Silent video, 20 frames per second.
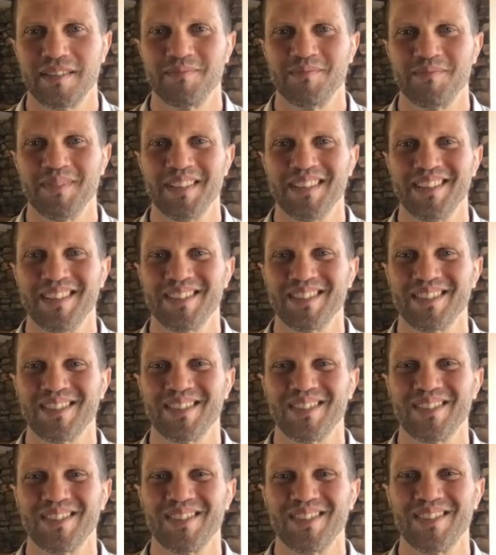many years
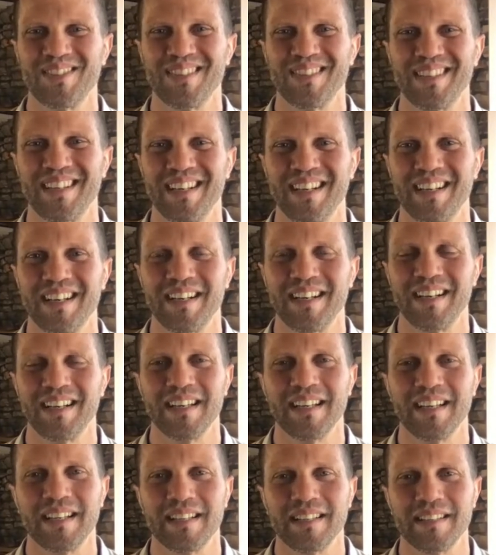ago
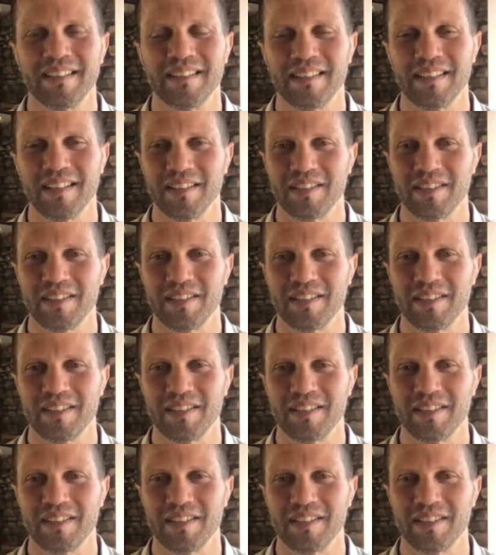and